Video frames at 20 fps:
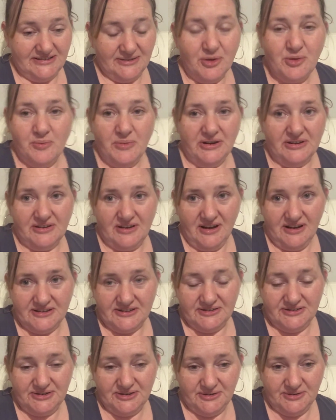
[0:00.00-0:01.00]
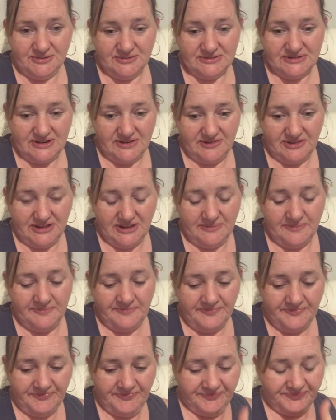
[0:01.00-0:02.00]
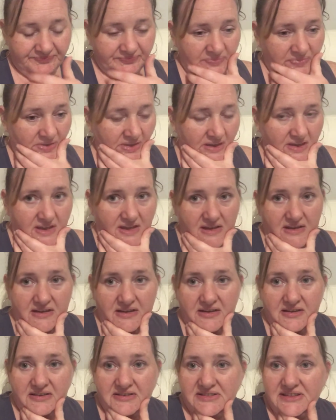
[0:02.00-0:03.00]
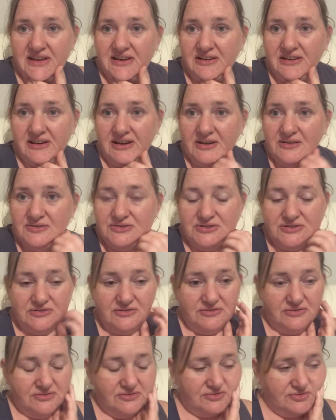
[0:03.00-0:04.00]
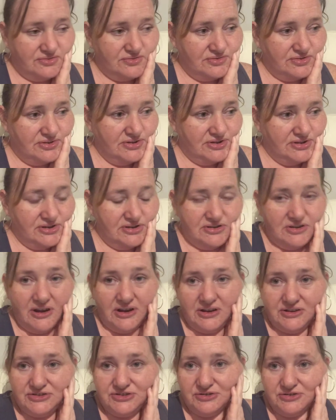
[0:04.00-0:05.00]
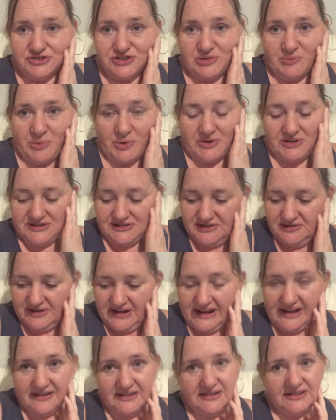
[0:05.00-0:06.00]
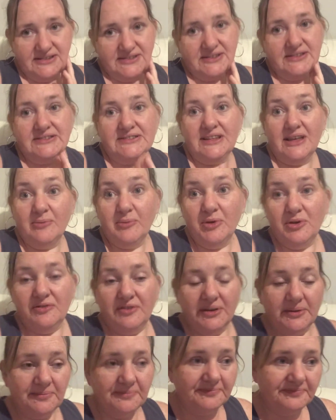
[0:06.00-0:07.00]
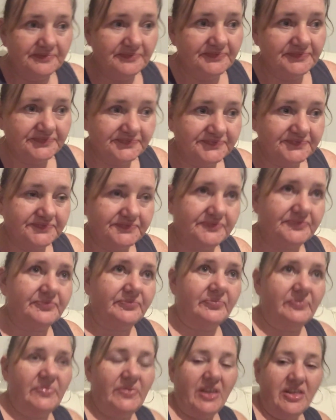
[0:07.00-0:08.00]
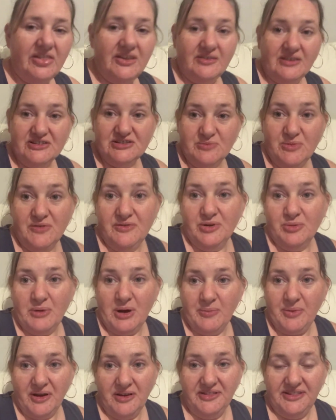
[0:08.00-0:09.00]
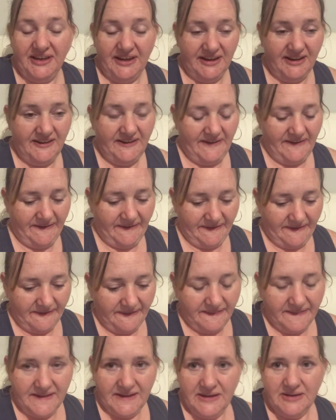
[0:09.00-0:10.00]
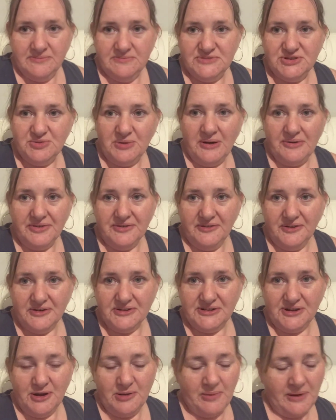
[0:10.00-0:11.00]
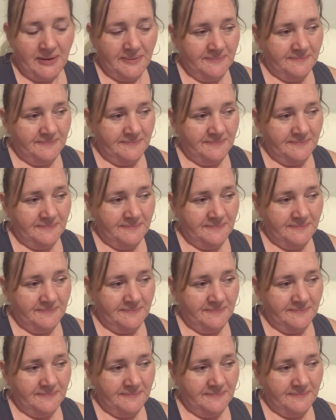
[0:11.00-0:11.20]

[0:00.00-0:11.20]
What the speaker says: All my garden tools and everything, because they're going to go to George and the boys' new house because they're moving. They're actually moving on my birthday, 12th of October.